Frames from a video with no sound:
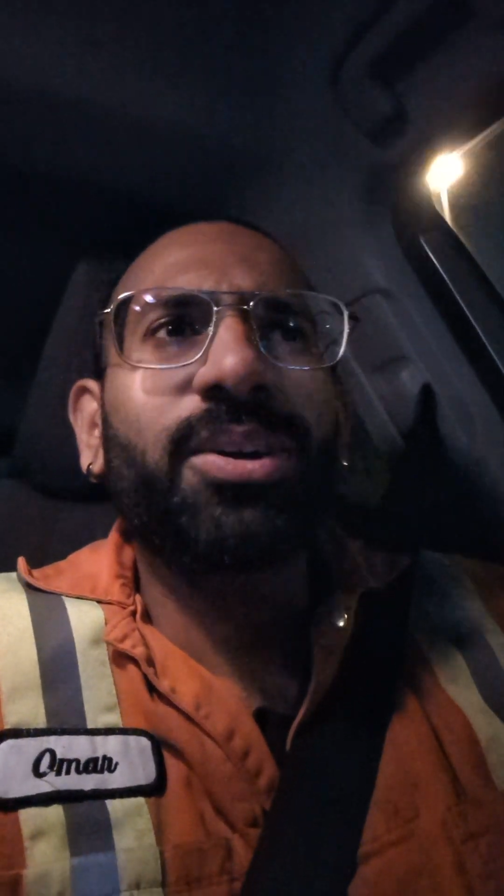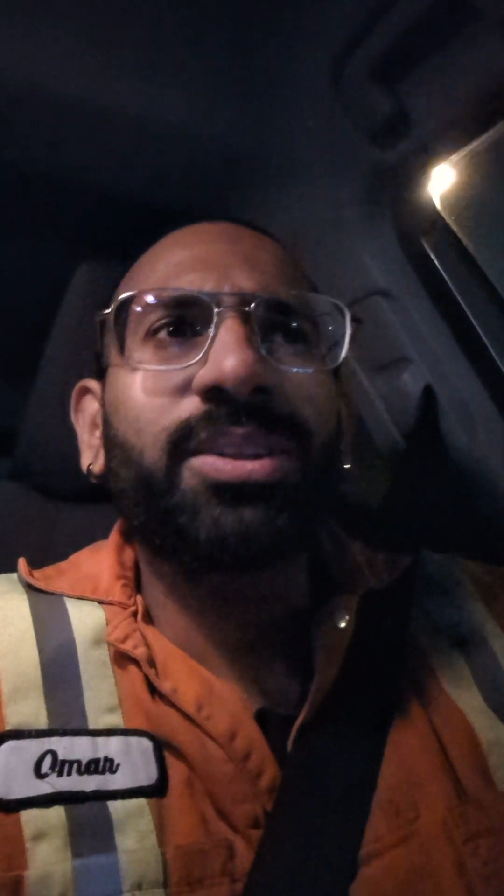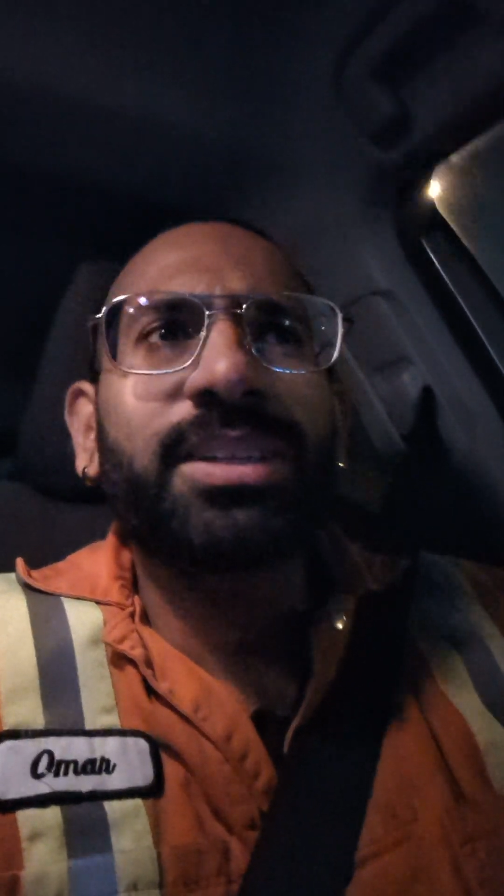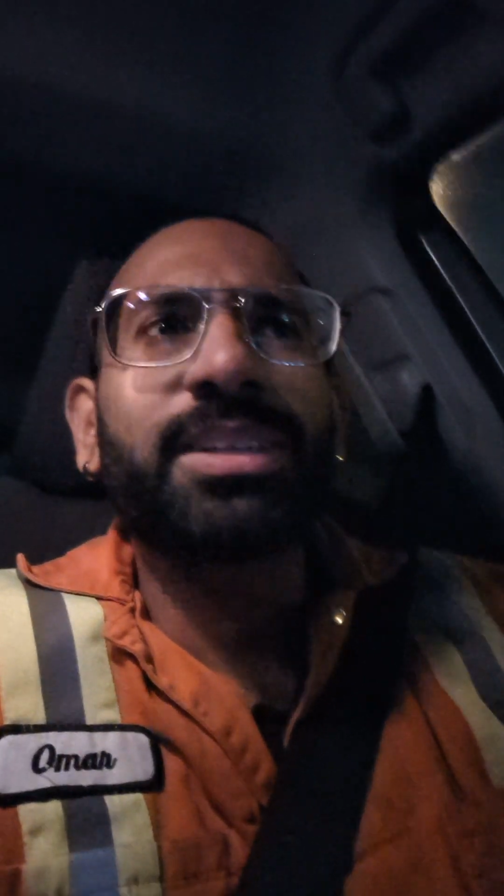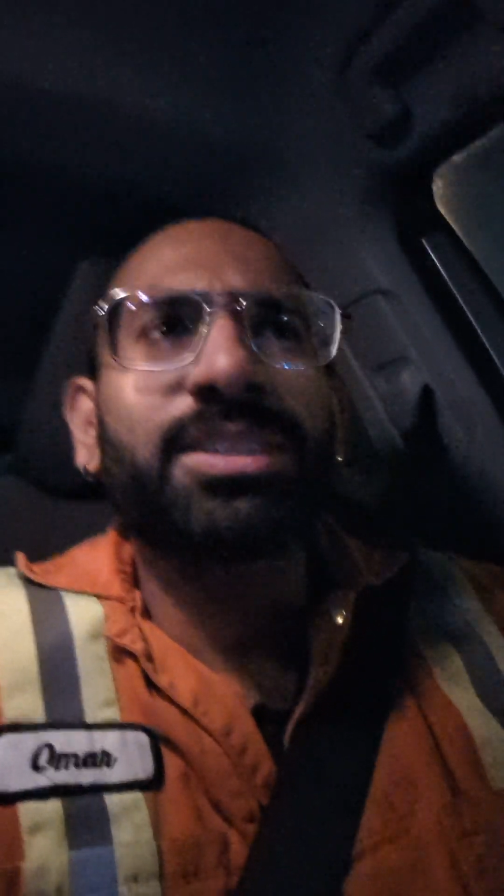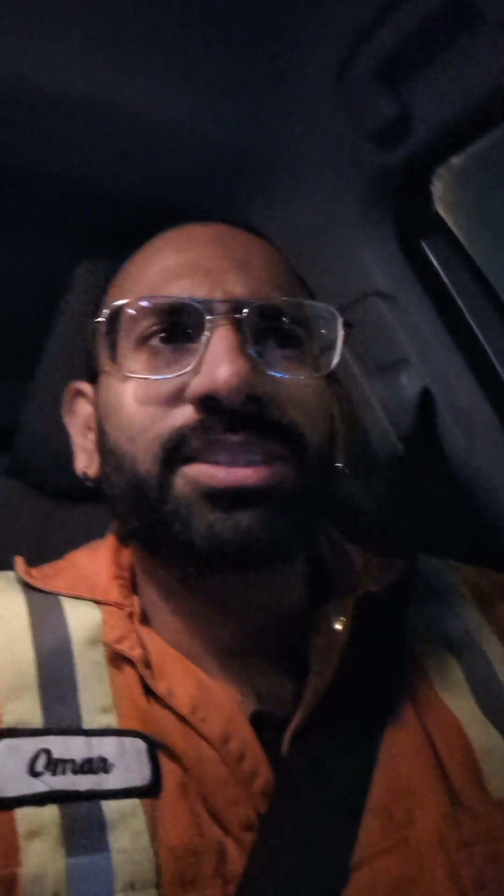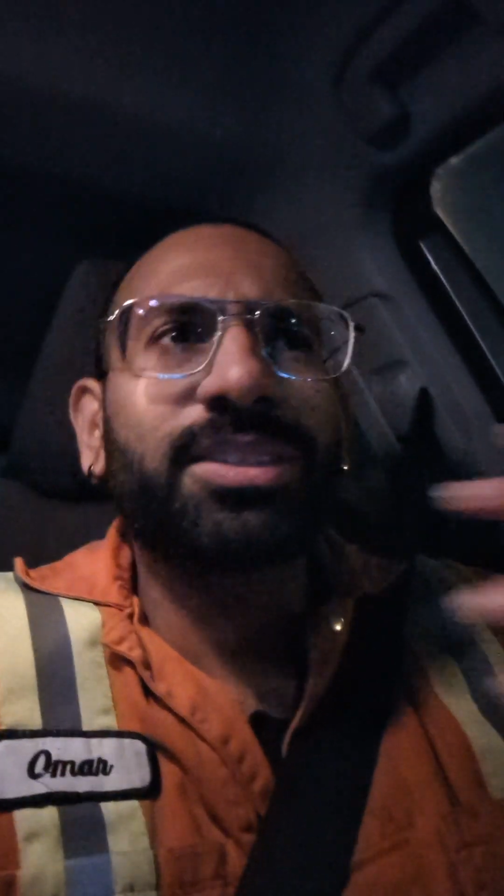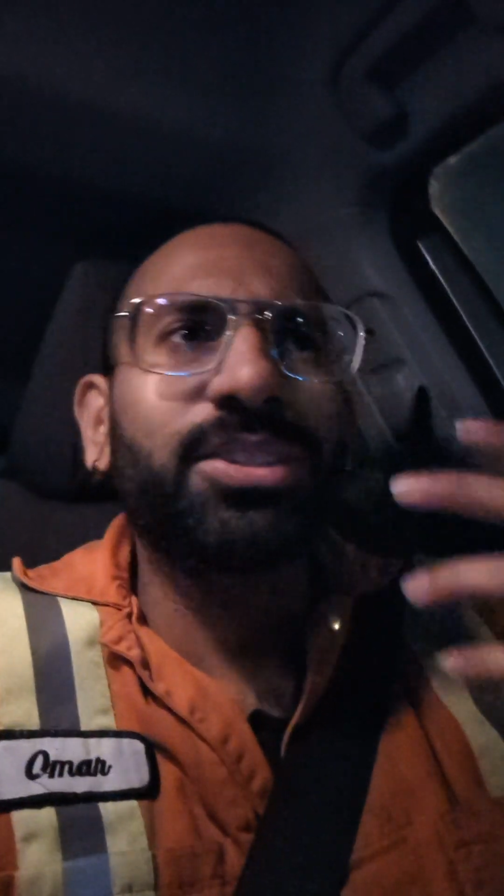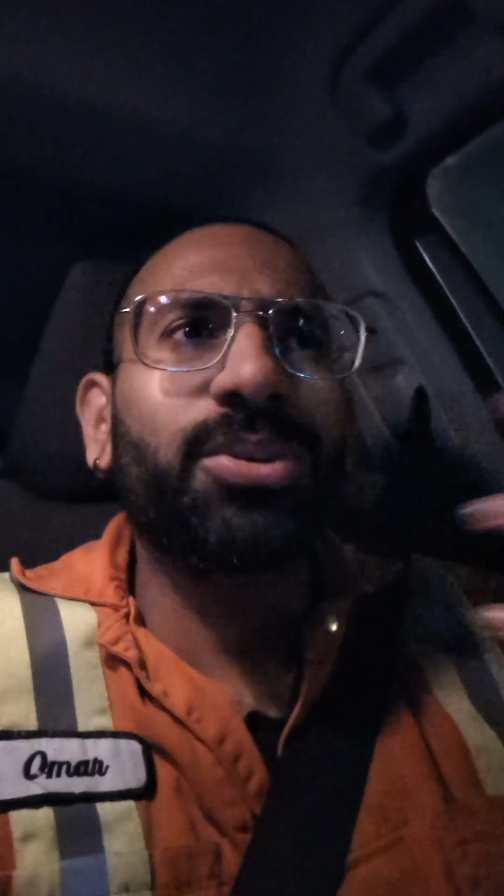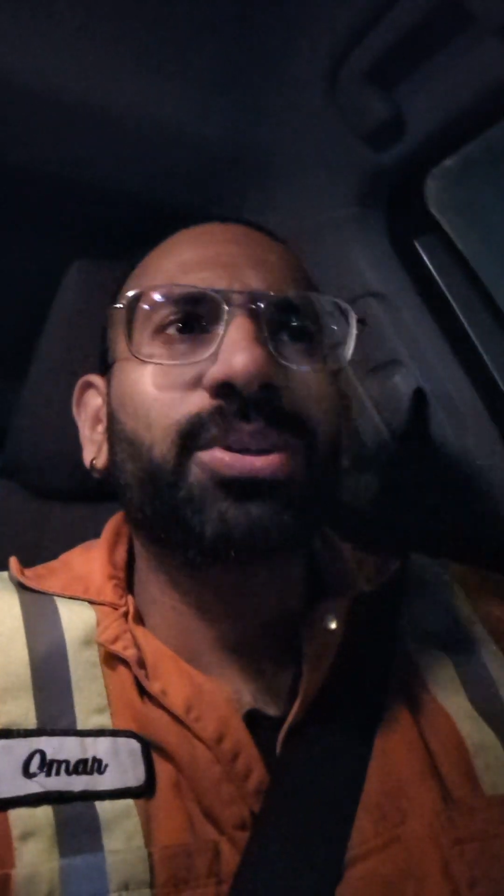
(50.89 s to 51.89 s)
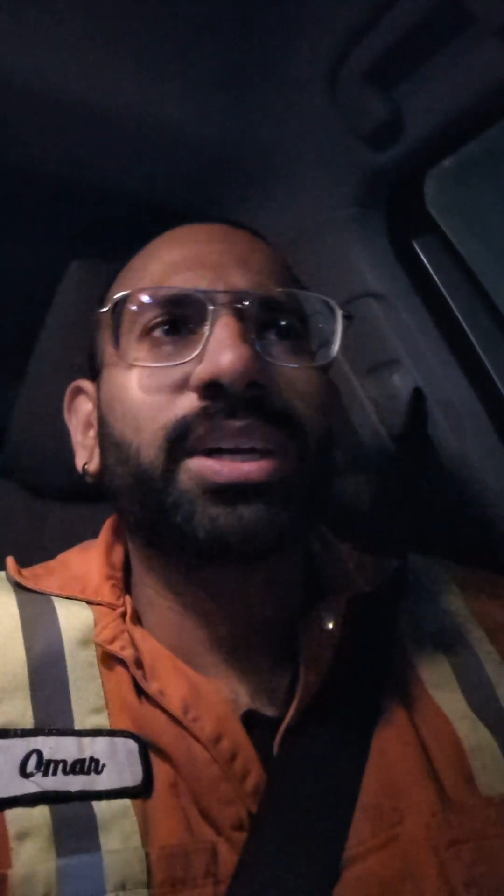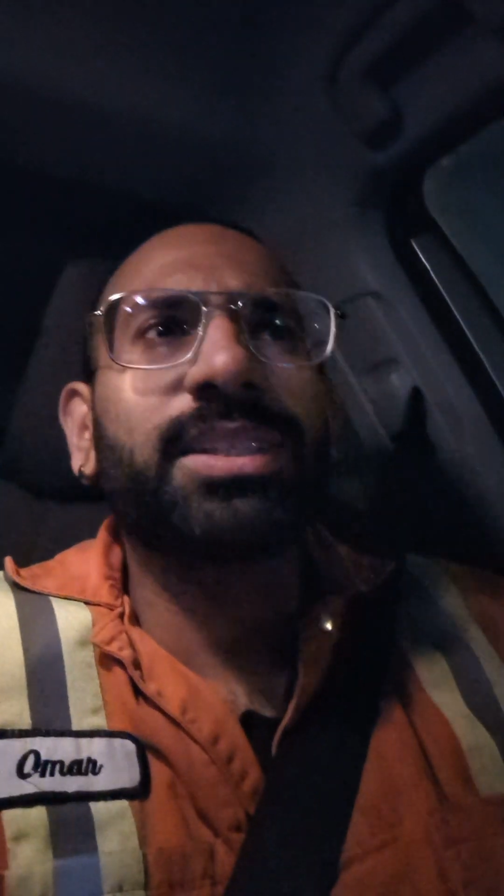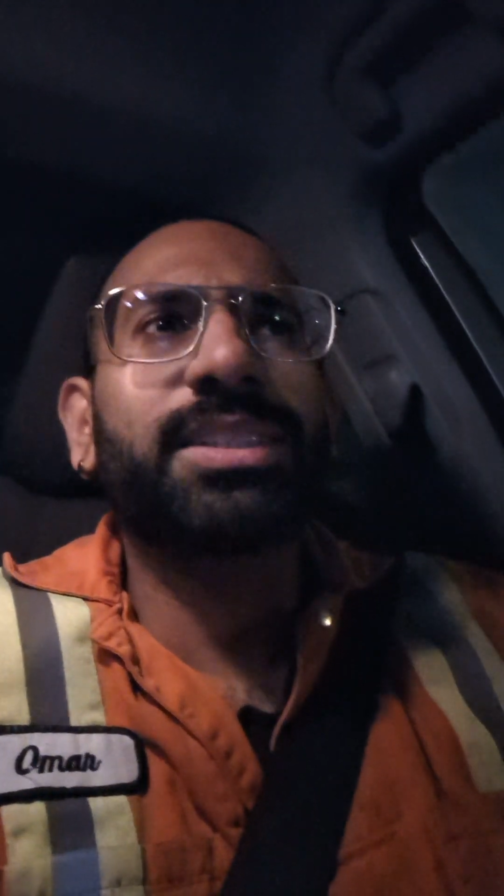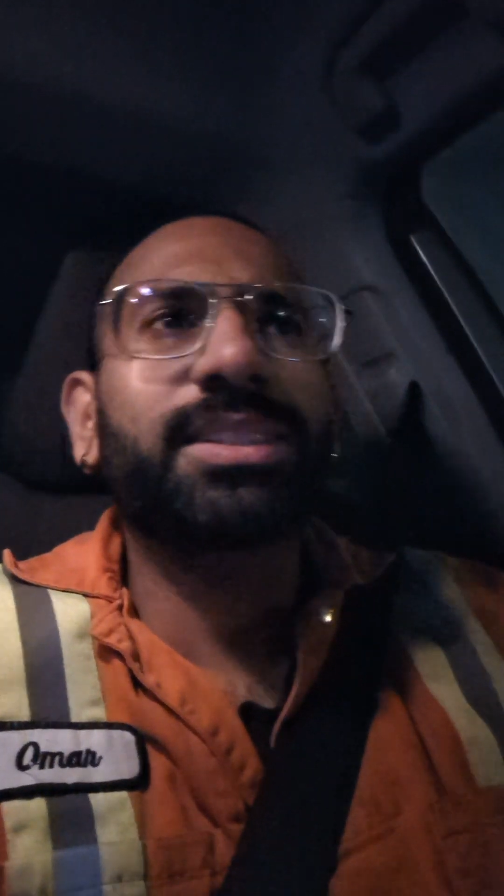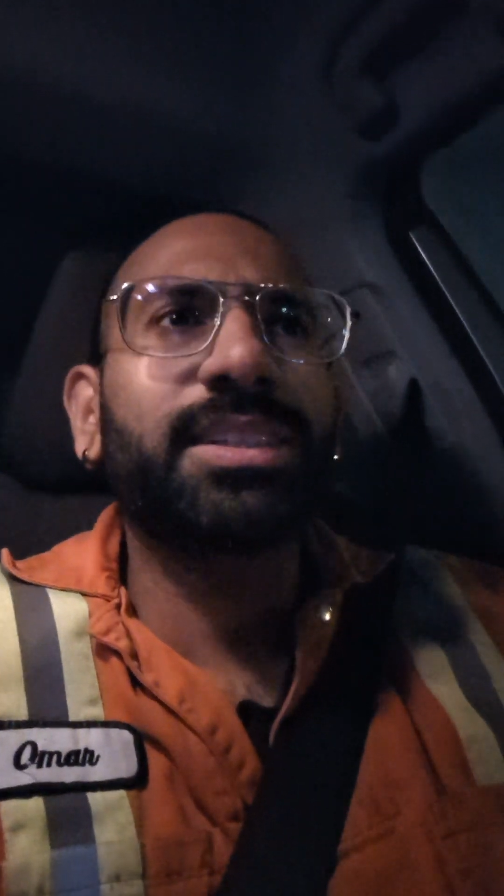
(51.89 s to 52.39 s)

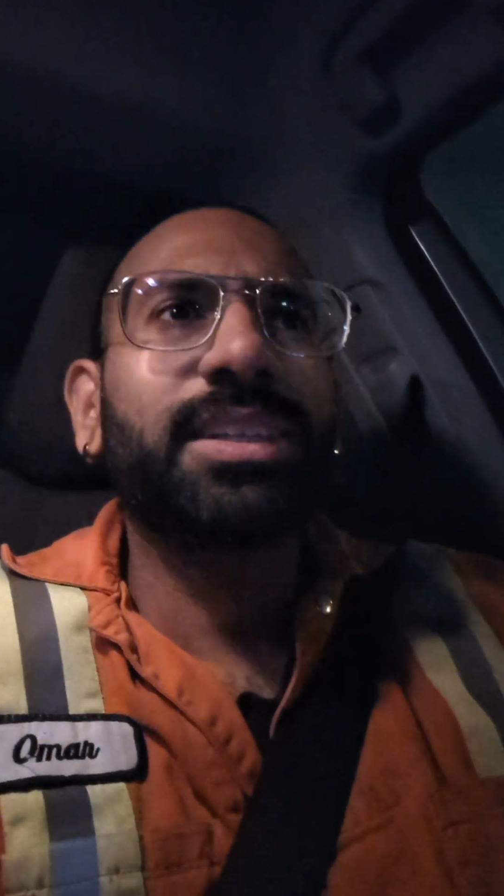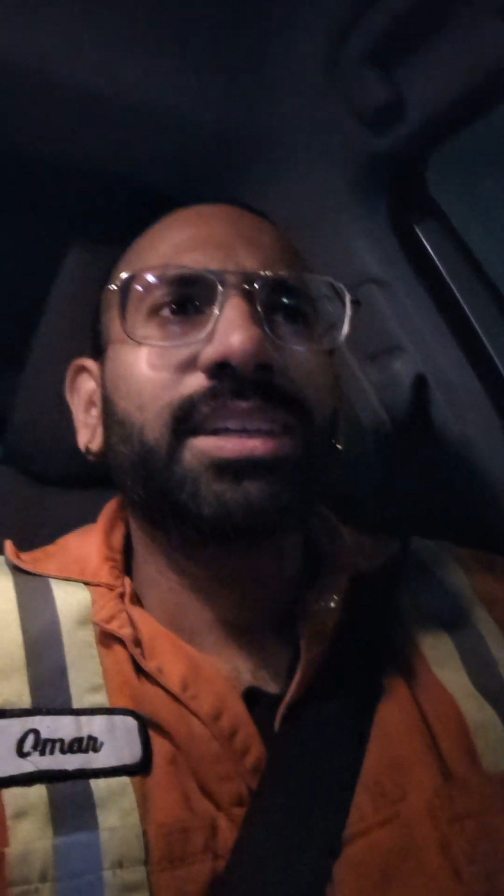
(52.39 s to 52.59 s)
yogas,